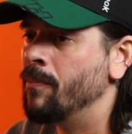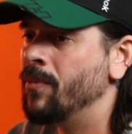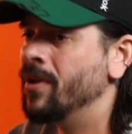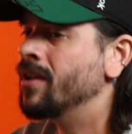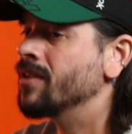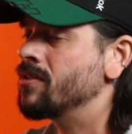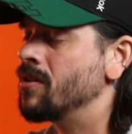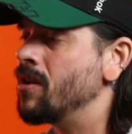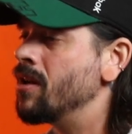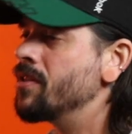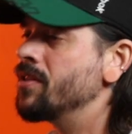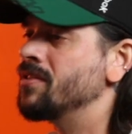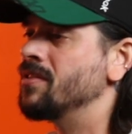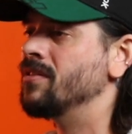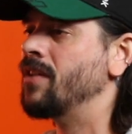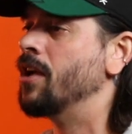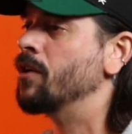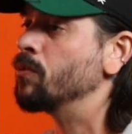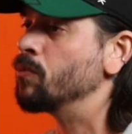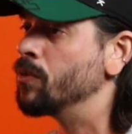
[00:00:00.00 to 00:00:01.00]
um, because a lot of
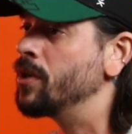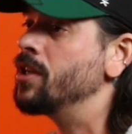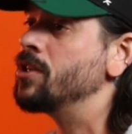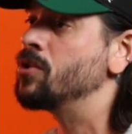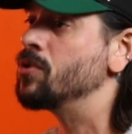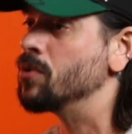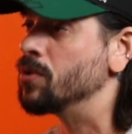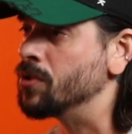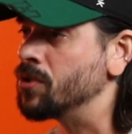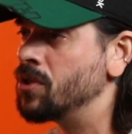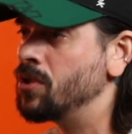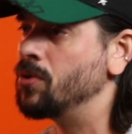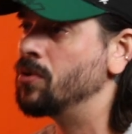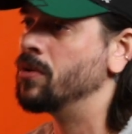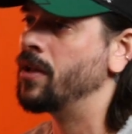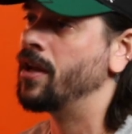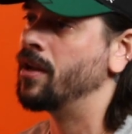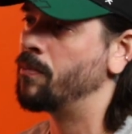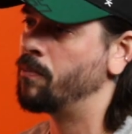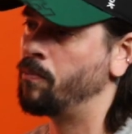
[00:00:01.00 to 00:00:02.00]
this is like regional
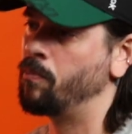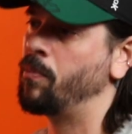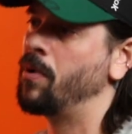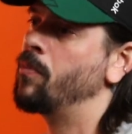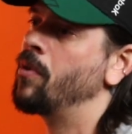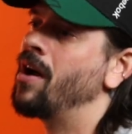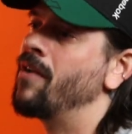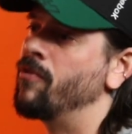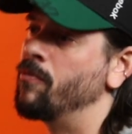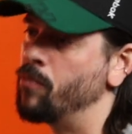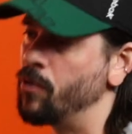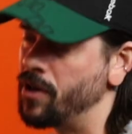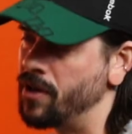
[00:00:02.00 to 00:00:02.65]
too. Like people have a